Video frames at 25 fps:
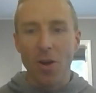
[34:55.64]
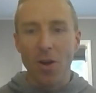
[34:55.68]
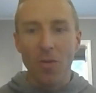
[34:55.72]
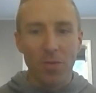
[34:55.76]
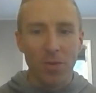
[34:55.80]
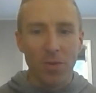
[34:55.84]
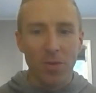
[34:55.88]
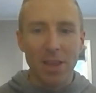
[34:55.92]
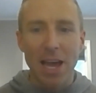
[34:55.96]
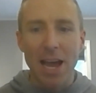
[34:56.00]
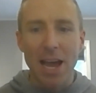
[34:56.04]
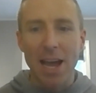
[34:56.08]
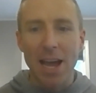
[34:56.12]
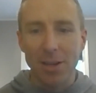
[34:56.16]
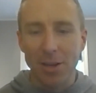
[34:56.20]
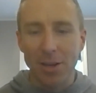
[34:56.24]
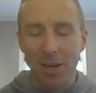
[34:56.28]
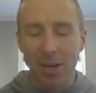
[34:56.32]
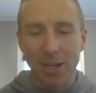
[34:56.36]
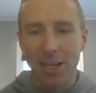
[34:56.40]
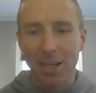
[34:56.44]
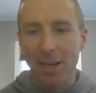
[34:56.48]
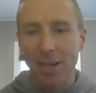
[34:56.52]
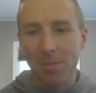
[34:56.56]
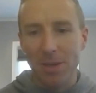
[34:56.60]
over that, you're
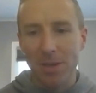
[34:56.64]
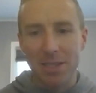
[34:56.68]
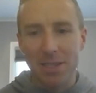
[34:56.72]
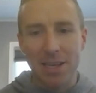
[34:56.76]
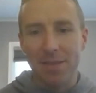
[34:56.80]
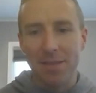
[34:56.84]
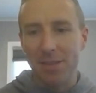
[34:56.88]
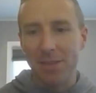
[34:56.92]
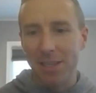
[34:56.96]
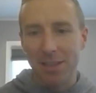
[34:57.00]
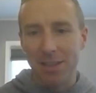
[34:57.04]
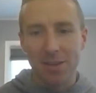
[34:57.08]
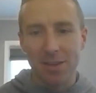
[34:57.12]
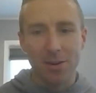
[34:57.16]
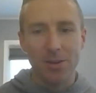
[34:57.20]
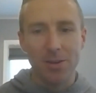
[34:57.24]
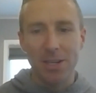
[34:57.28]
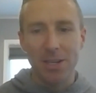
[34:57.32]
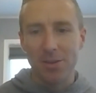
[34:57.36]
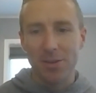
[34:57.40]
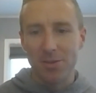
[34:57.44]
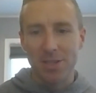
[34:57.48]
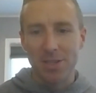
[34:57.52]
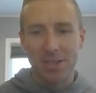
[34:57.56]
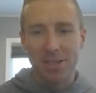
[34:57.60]
going to give me 70,
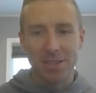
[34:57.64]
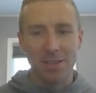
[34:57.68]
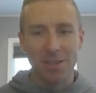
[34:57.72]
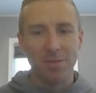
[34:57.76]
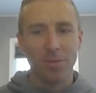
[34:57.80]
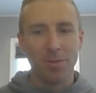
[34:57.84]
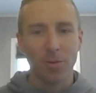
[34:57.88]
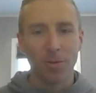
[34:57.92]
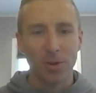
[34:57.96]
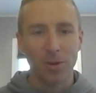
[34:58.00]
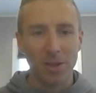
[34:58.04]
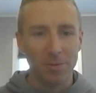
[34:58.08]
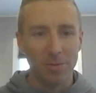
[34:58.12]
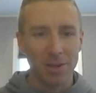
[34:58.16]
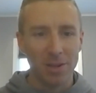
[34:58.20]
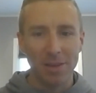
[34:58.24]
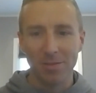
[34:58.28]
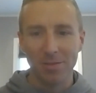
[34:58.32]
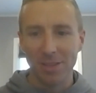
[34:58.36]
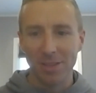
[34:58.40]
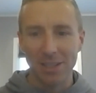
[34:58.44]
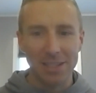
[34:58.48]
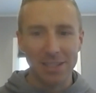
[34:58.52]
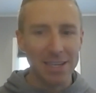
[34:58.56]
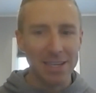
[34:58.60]
30 or 60, 40,
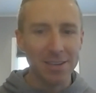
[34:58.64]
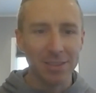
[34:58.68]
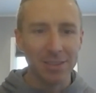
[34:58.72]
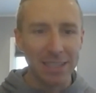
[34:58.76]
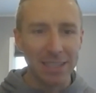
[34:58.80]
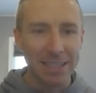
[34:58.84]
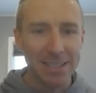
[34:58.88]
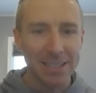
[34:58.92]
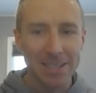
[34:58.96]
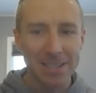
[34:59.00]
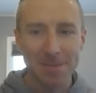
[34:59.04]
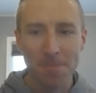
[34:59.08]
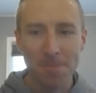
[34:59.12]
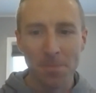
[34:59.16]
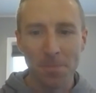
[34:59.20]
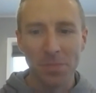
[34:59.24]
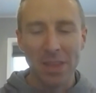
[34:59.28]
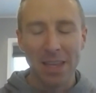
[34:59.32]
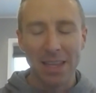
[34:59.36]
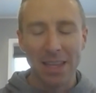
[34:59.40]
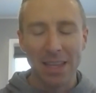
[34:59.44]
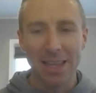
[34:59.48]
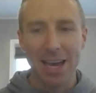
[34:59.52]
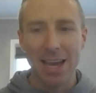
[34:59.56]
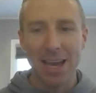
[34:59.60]
whatever the deal is.
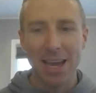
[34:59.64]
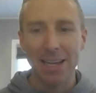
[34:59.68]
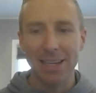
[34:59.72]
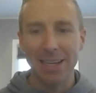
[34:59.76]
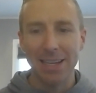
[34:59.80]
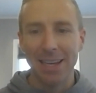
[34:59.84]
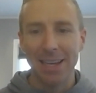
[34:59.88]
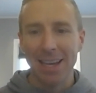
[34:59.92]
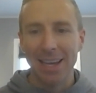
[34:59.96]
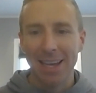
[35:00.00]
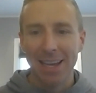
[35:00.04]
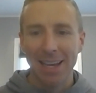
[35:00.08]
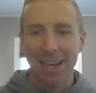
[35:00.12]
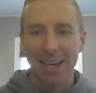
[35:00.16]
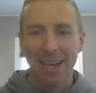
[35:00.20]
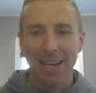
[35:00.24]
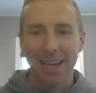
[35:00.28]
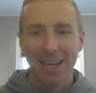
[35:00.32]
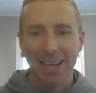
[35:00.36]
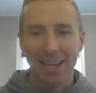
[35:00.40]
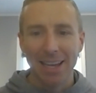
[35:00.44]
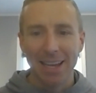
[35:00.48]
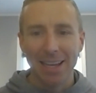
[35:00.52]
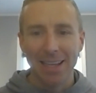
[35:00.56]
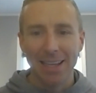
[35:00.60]
Like
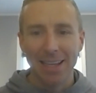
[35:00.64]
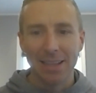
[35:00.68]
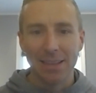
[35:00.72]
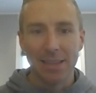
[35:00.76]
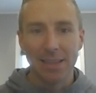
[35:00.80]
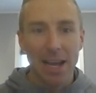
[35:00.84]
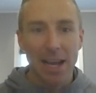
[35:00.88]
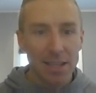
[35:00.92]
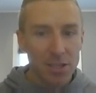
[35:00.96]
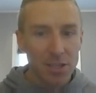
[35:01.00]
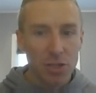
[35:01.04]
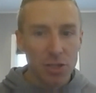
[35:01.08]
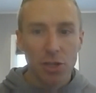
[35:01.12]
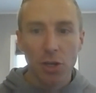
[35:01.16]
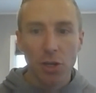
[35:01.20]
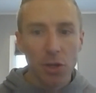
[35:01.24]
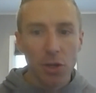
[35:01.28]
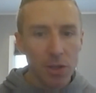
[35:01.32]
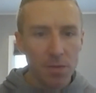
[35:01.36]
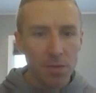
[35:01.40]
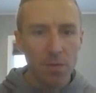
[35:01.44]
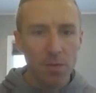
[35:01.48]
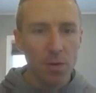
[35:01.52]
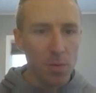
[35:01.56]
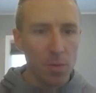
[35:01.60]
that's
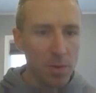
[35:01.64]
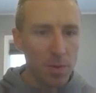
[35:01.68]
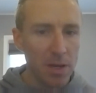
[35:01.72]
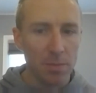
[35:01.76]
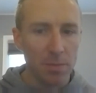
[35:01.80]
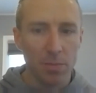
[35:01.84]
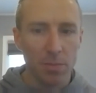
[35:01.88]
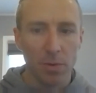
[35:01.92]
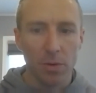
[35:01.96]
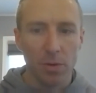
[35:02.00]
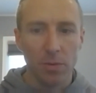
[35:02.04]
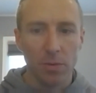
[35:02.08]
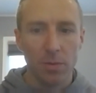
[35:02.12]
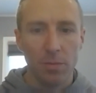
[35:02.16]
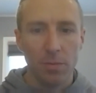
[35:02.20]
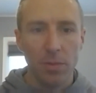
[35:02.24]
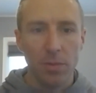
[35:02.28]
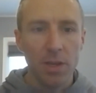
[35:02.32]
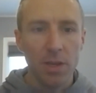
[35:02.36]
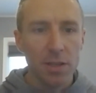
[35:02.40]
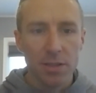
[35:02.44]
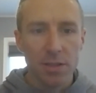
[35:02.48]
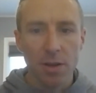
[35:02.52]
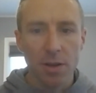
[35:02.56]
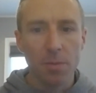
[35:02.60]
good for people
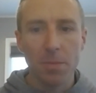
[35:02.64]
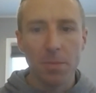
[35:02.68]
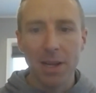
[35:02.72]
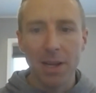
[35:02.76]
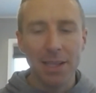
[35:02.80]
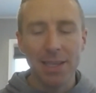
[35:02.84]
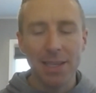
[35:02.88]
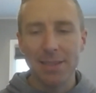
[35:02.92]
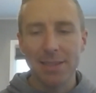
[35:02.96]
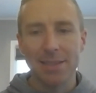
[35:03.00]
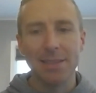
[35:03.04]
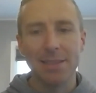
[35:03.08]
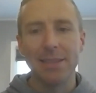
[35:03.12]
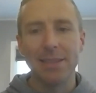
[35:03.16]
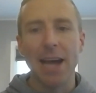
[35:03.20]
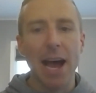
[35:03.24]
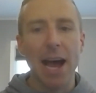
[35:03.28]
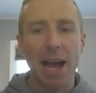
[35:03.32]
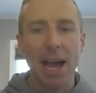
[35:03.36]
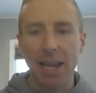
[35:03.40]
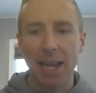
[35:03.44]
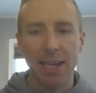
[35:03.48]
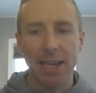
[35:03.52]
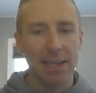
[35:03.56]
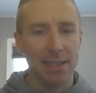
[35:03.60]
because their money's
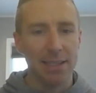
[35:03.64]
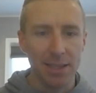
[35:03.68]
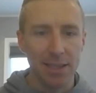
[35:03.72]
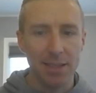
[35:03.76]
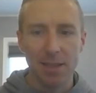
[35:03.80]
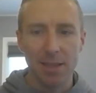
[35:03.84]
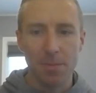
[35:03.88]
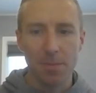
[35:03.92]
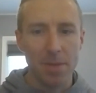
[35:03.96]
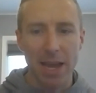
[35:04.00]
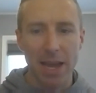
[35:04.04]
dying in the